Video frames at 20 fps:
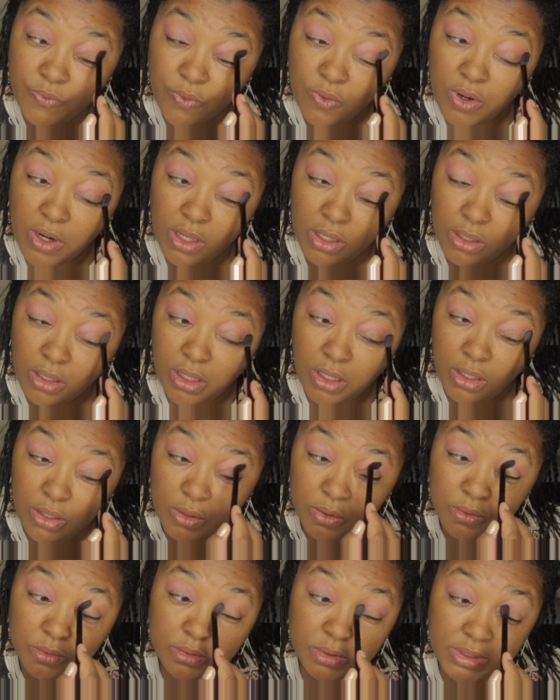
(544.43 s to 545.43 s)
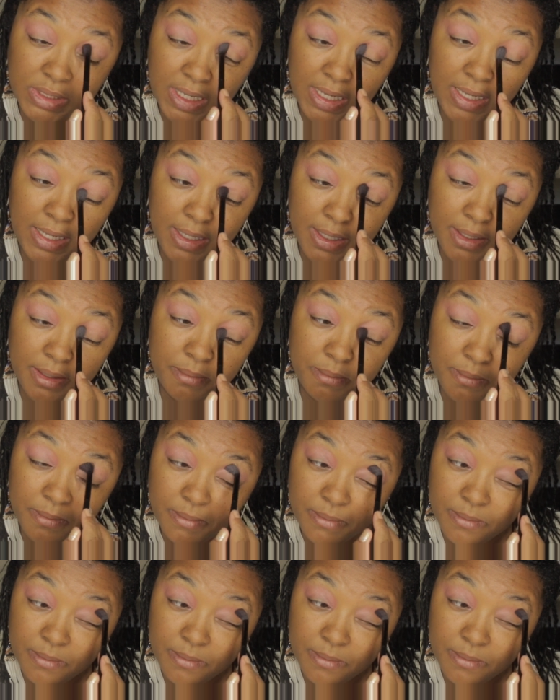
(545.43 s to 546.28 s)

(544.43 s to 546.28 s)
for a long time.